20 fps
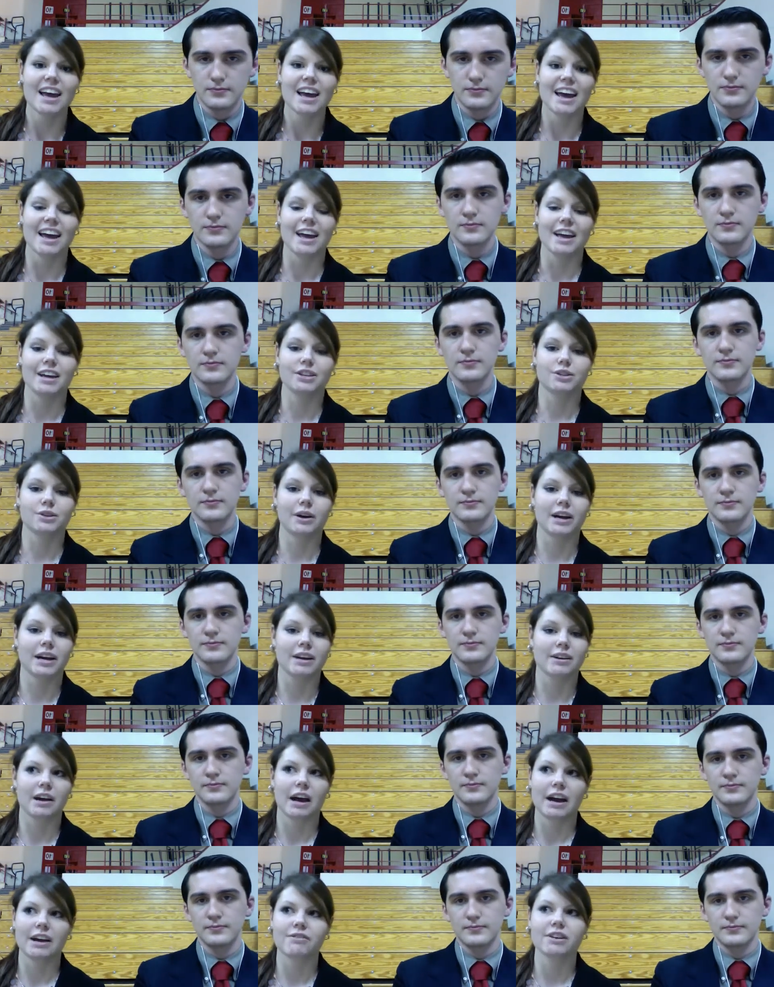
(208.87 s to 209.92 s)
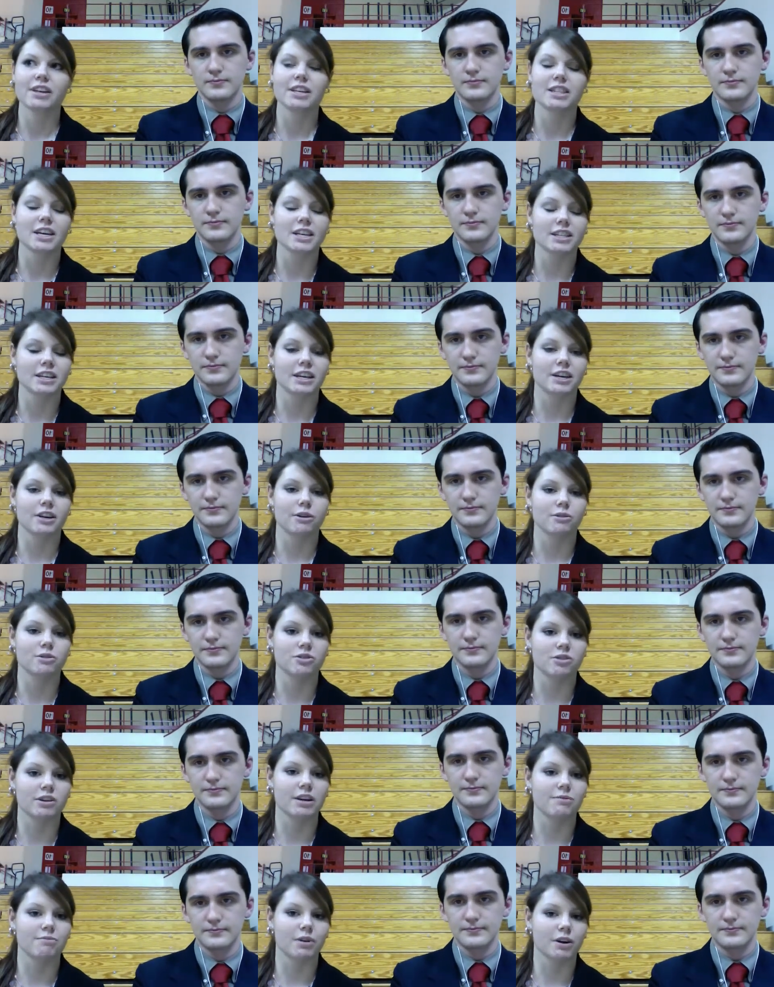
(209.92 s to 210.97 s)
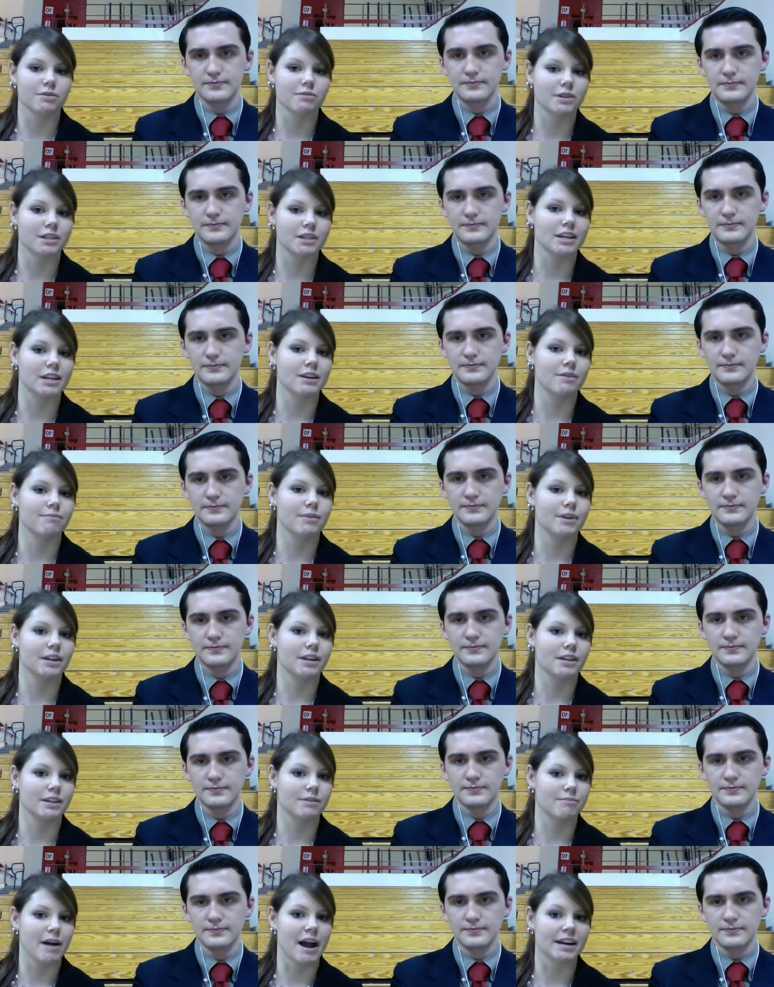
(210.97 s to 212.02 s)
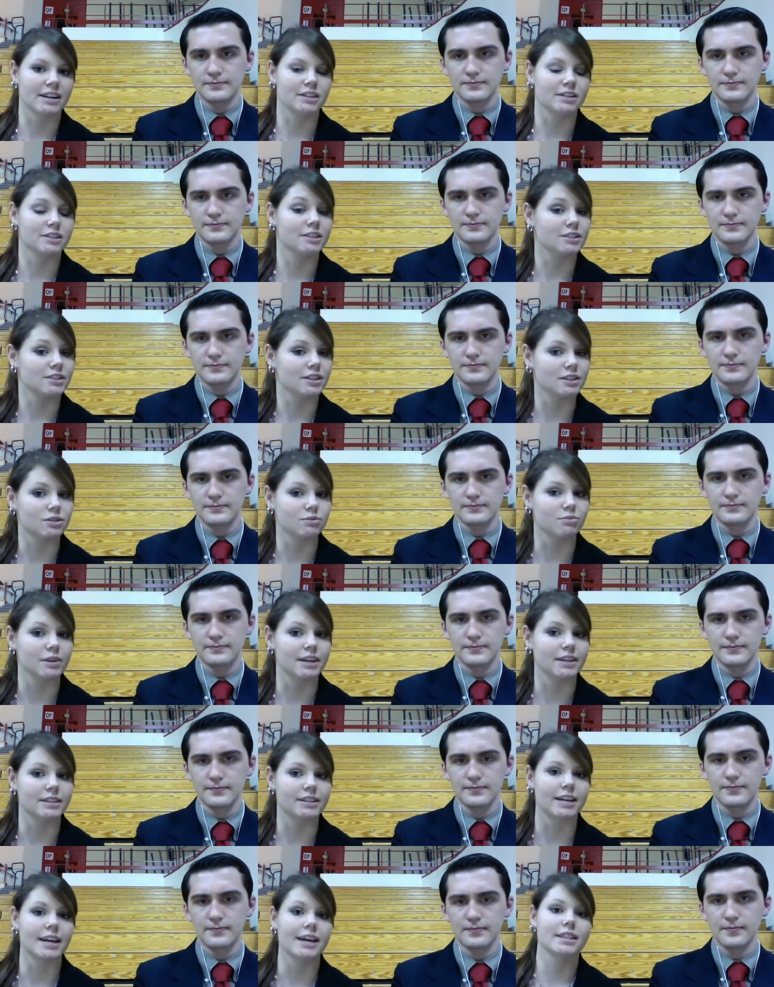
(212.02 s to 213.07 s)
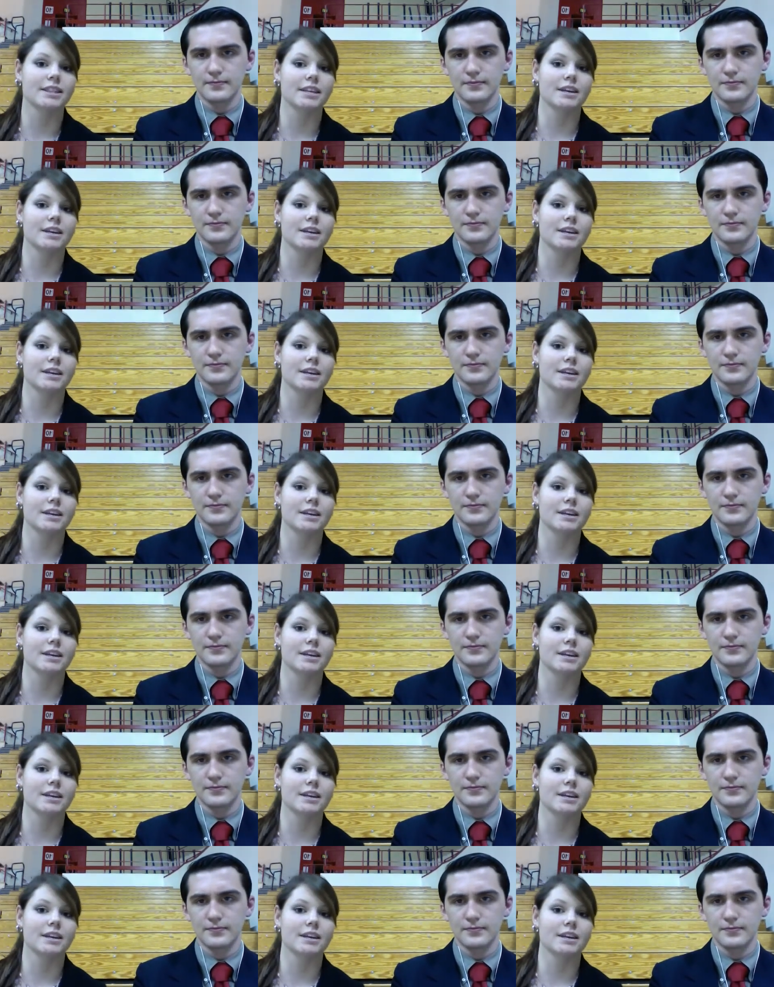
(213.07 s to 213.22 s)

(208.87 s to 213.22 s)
Speaker 1: And so I, I really think that Coach Crean worked with them in the practices this week to get